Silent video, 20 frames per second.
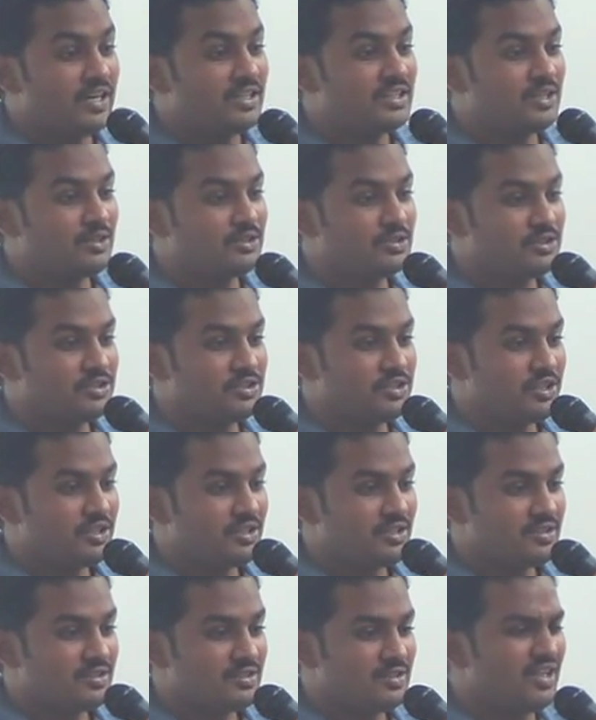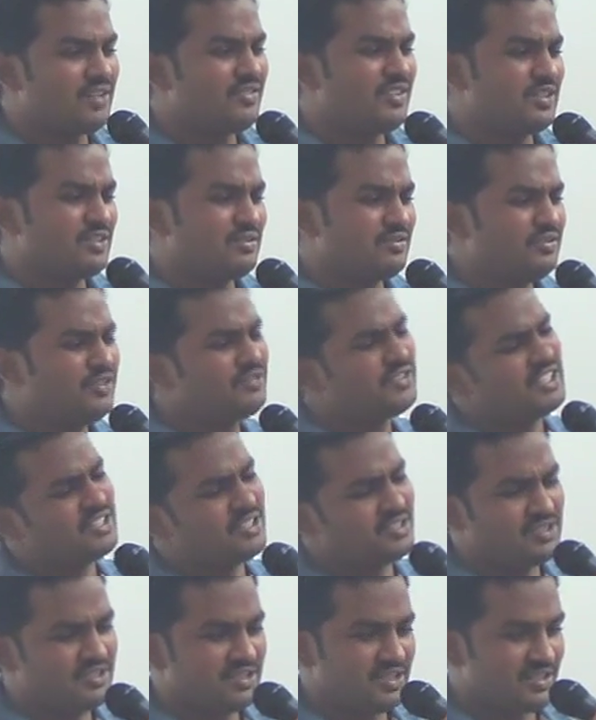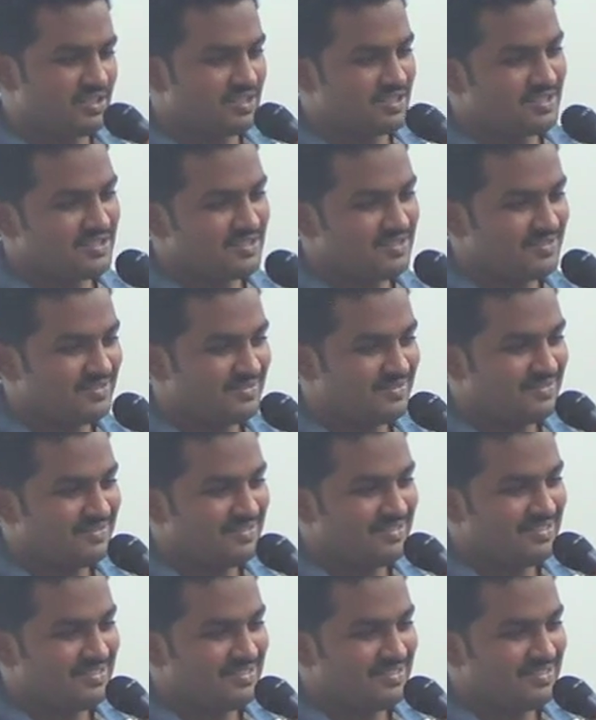5,000 shares, not 5,000, 50,000 shares.